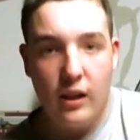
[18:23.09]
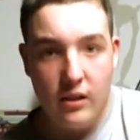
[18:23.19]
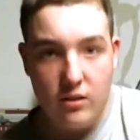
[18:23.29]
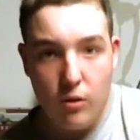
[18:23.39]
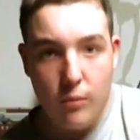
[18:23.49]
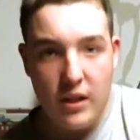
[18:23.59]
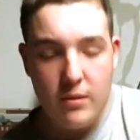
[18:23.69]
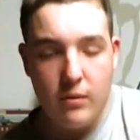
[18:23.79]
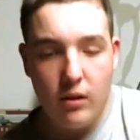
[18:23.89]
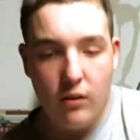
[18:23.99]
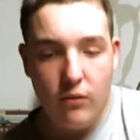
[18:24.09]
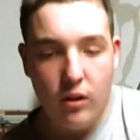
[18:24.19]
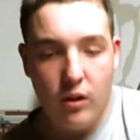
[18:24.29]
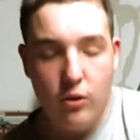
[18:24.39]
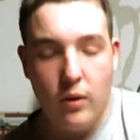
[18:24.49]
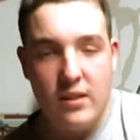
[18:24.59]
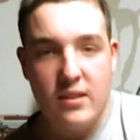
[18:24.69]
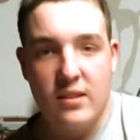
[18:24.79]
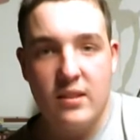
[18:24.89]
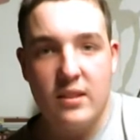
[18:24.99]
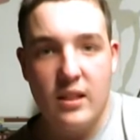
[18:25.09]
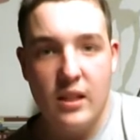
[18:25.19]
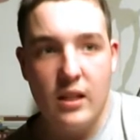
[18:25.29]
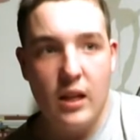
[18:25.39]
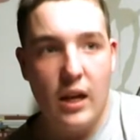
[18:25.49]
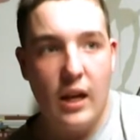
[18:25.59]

in his own basement of the new SD60E,